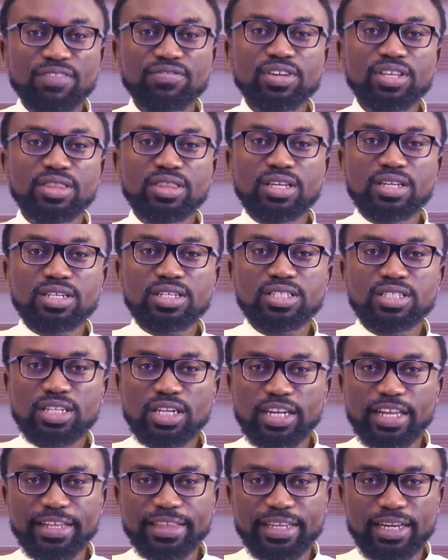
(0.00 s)
Everything
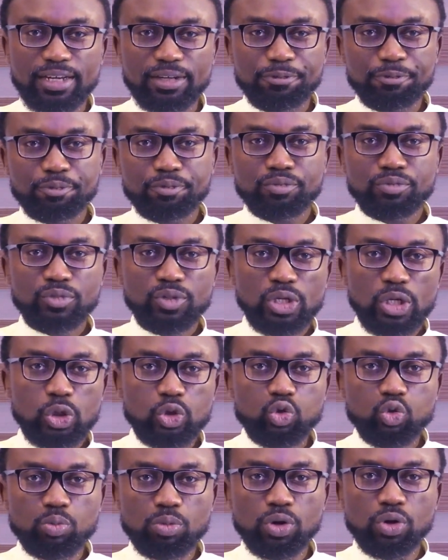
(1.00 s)
is later,
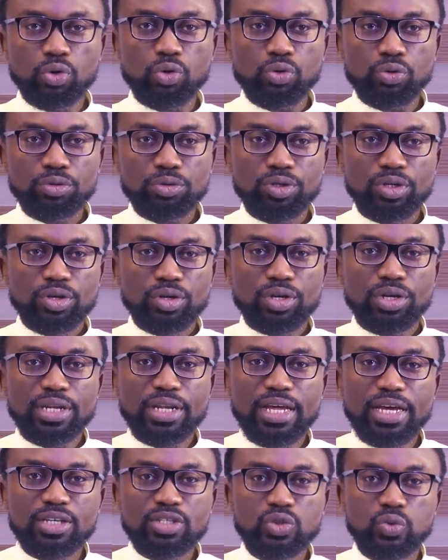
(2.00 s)
tomorrow,
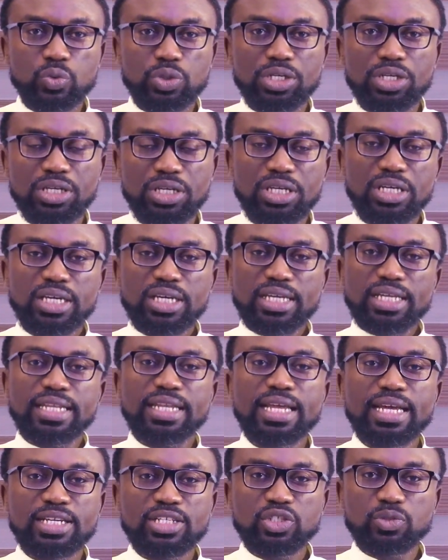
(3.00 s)
next week,
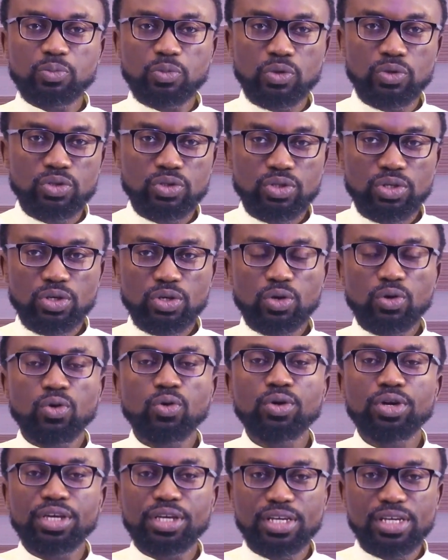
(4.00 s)
next month.
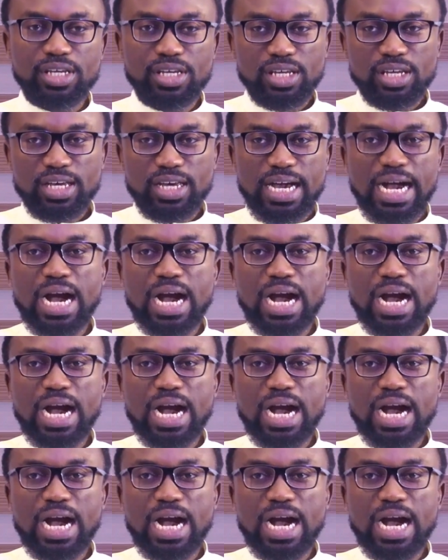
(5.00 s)
Okay.